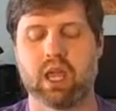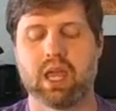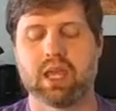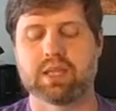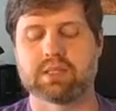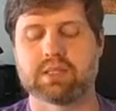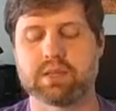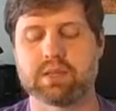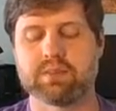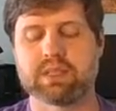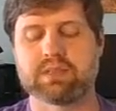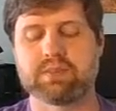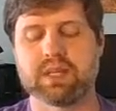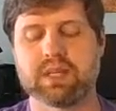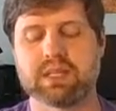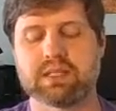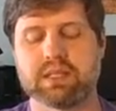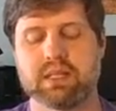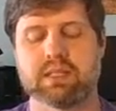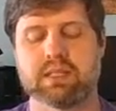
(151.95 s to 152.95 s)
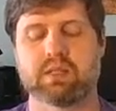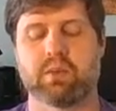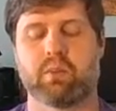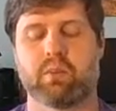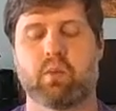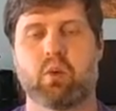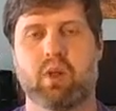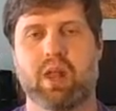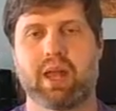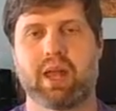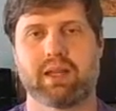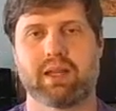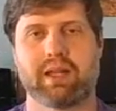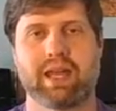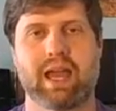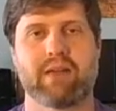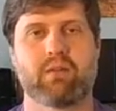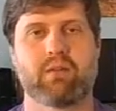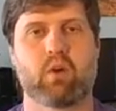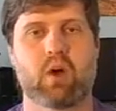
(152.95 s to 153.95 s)
Some species are more likely to
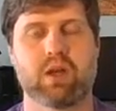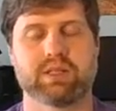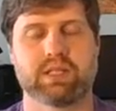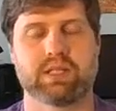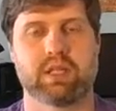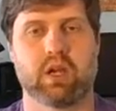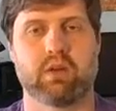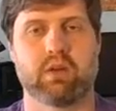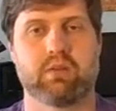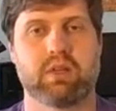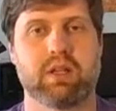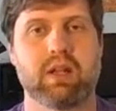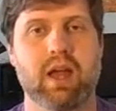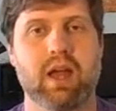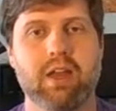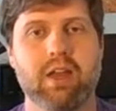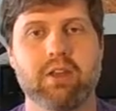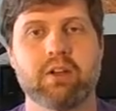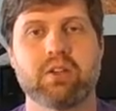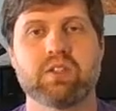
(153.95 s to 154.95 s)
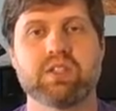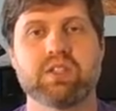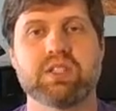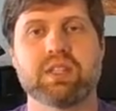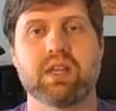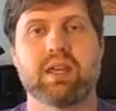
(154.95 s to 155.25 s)
have crossing over than others.